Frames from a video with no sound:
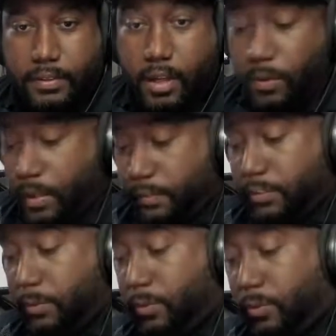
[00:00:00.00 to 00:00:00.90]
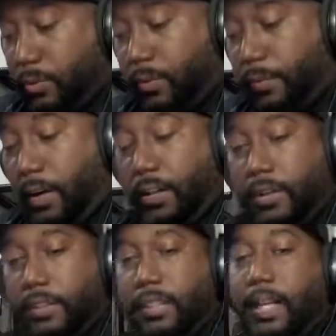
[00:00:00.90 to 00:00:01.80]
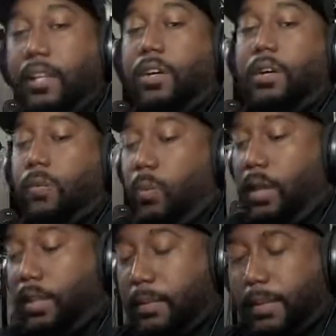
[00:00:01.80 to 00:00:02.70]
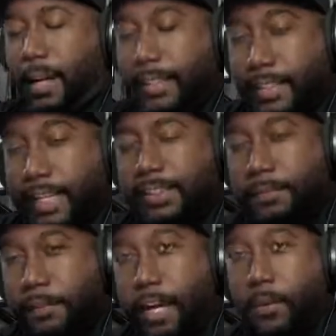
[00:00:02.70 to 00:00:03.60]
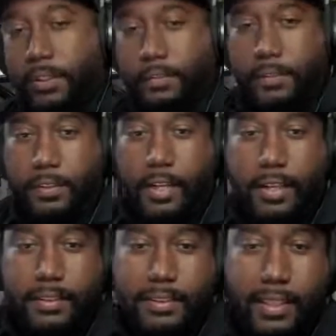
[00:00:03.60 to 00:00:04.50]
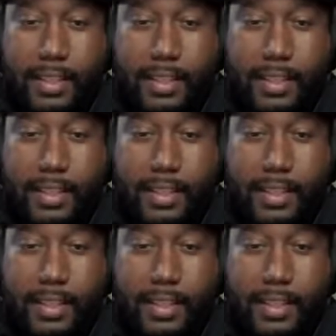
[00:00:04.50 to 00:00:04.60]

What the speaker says: Oh, we have 202 followers. Hello and welcome, guys. I got some fireworks for you guys.